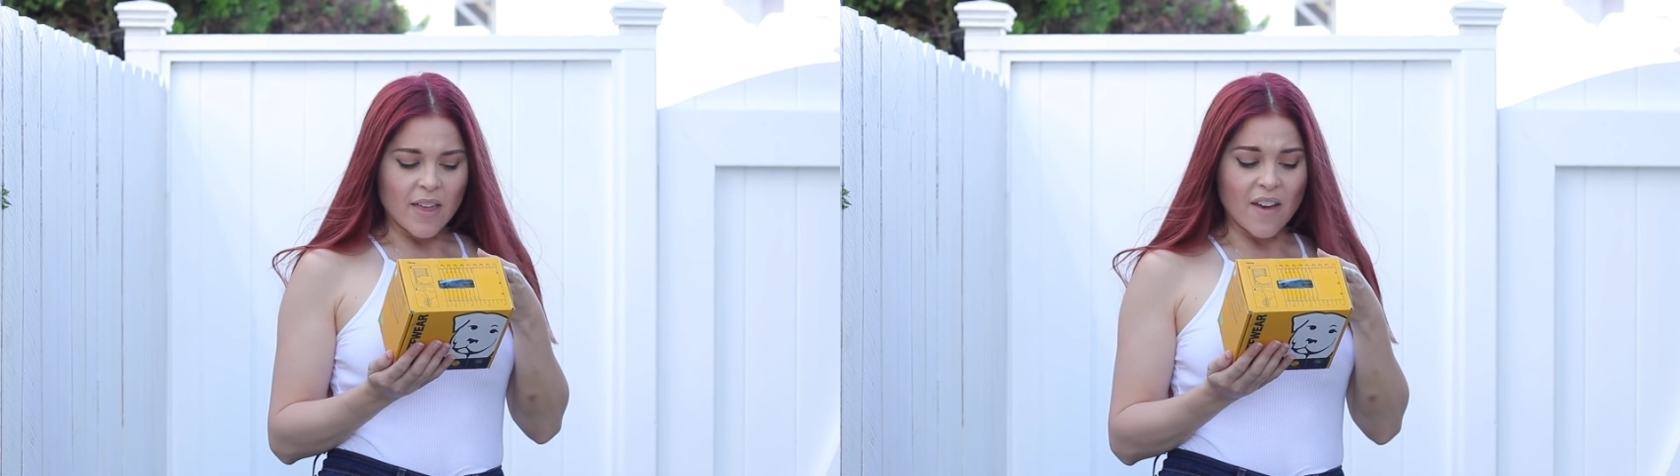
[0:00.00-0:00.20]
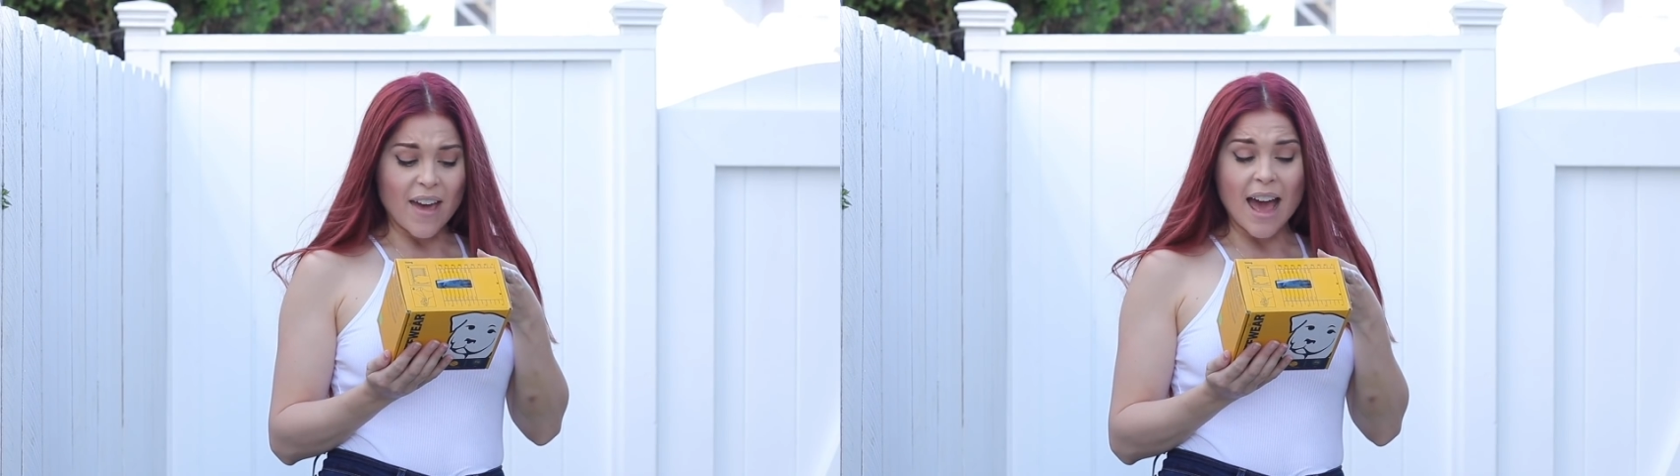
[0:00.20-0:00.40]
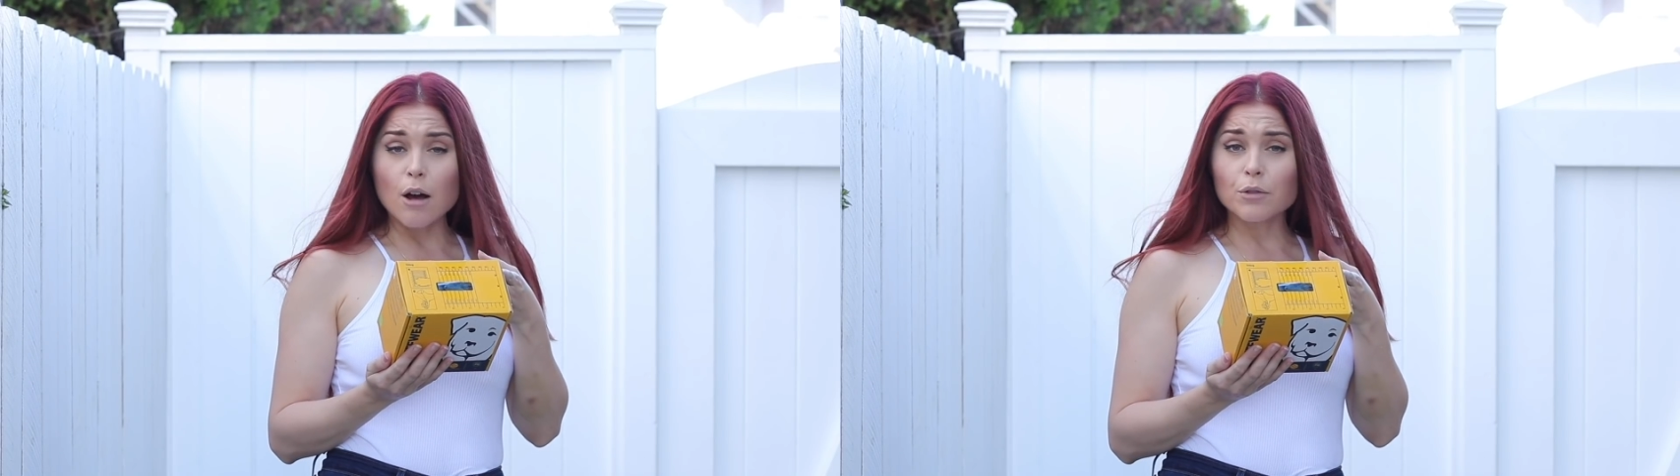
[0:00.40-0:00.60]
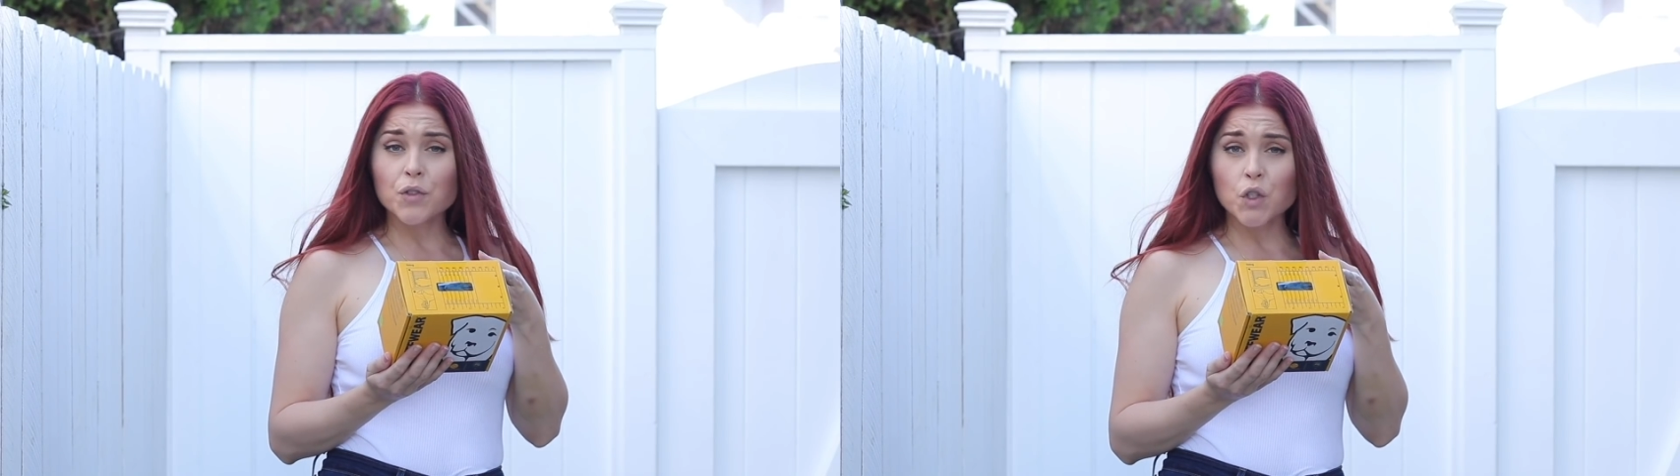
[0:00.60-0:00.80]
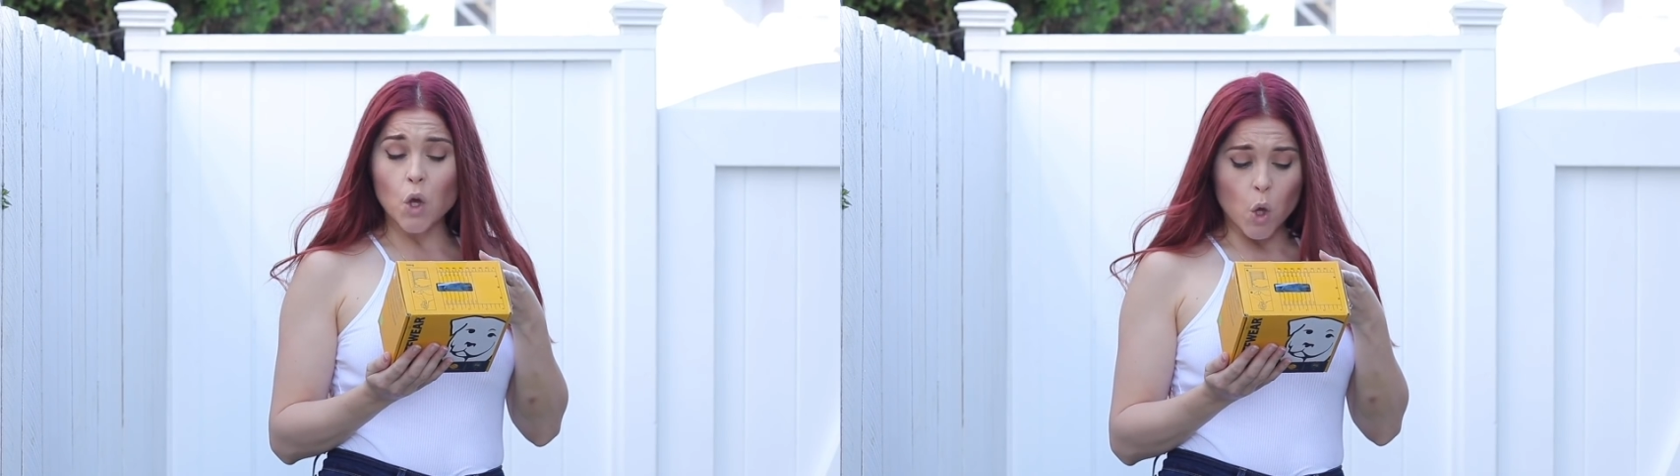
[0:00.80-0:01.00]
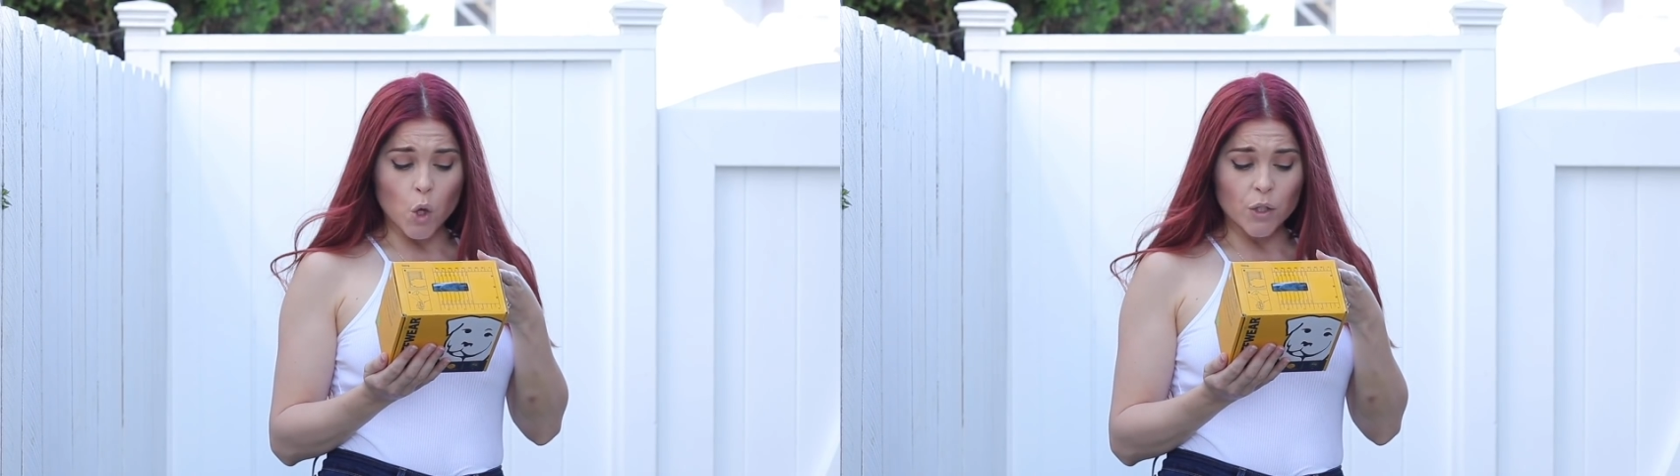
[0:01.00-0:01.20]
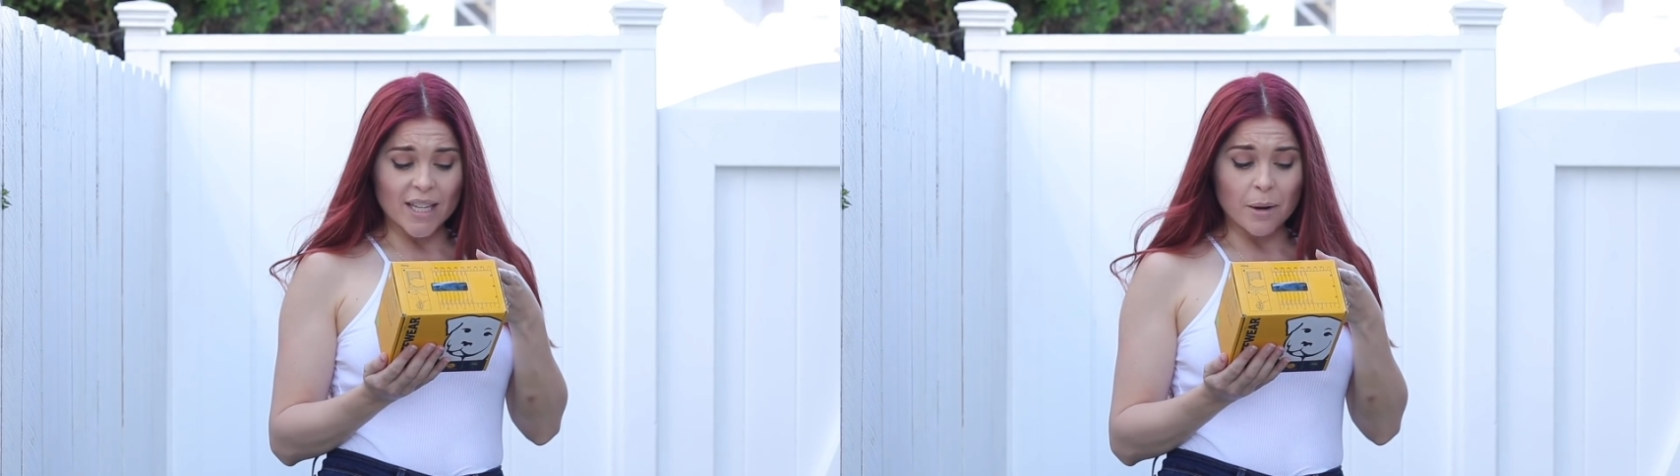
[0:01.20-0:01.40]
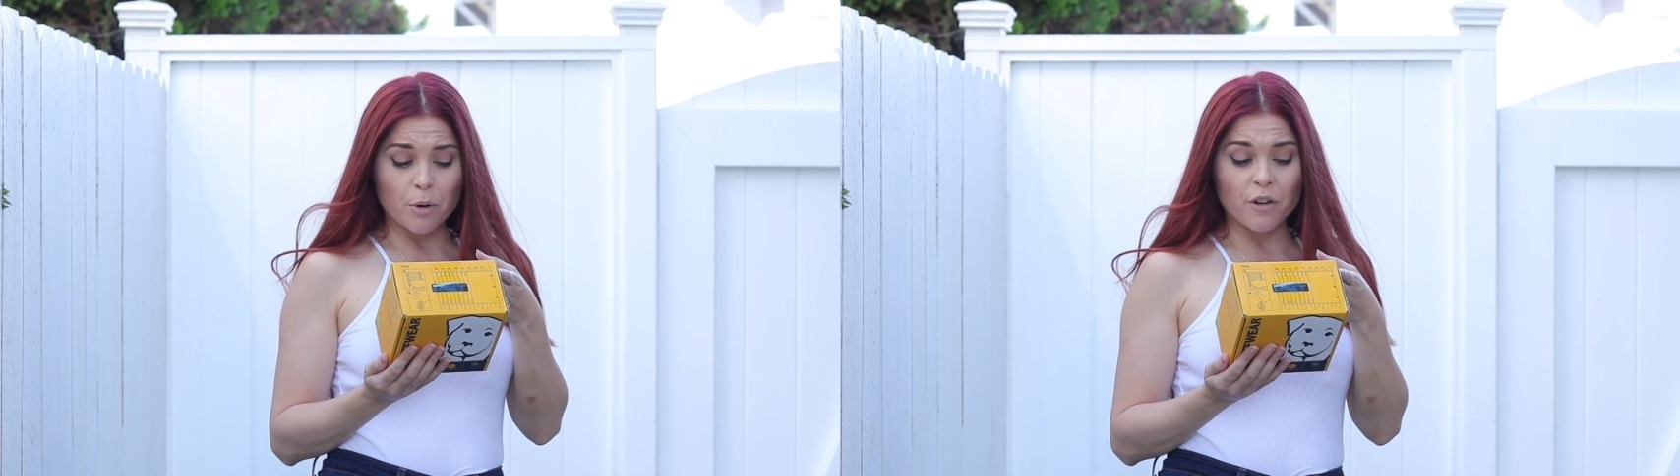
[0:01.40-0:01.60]
They have outsoles
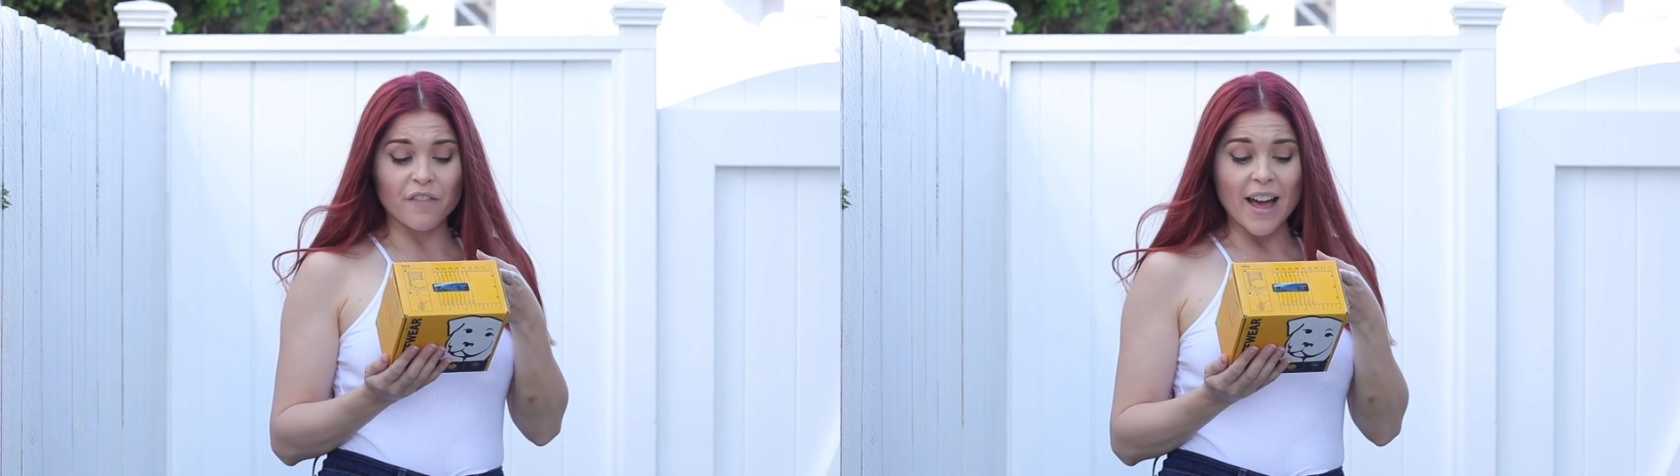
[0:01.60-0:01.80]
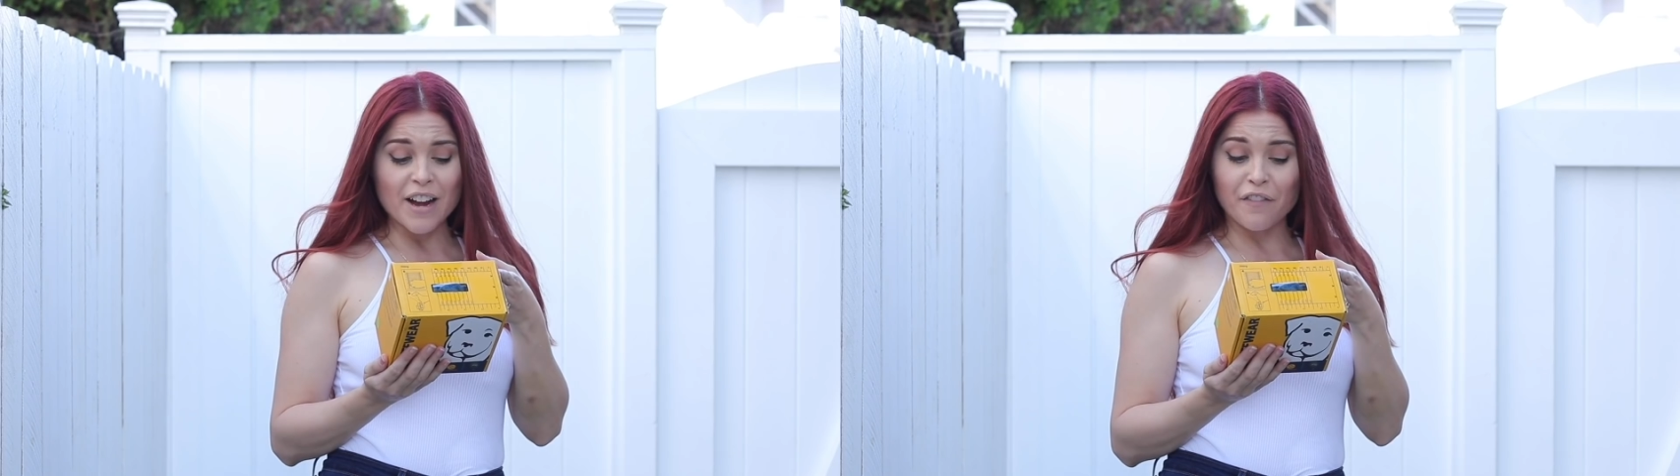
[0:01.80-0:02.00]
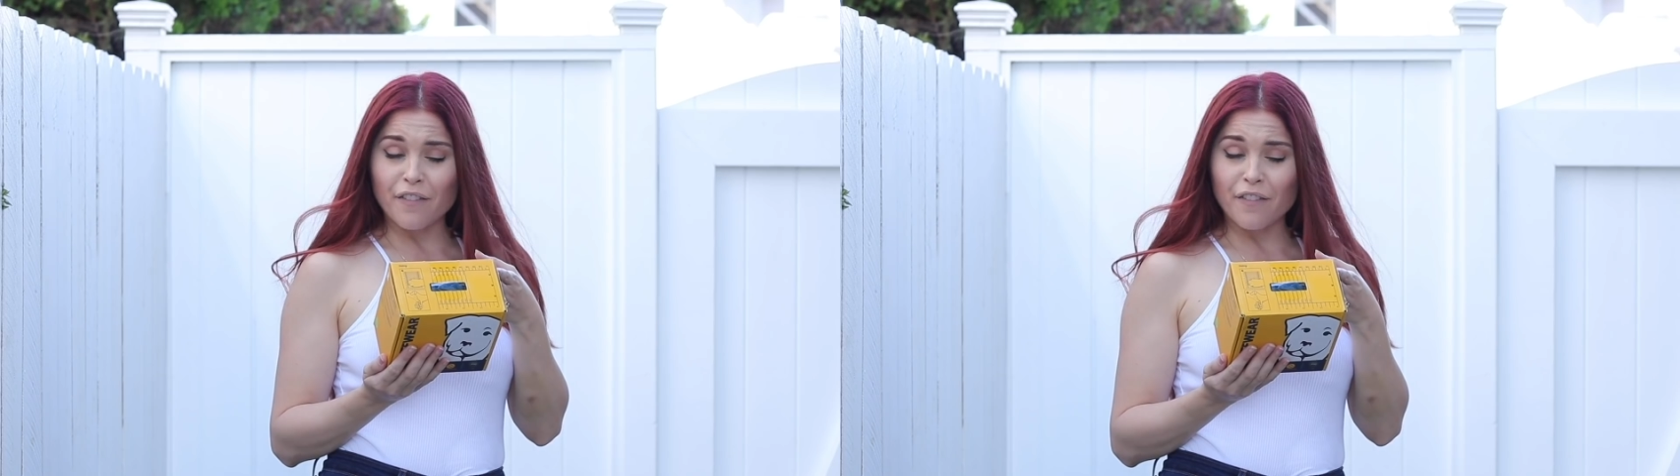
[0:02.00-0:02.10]
that provide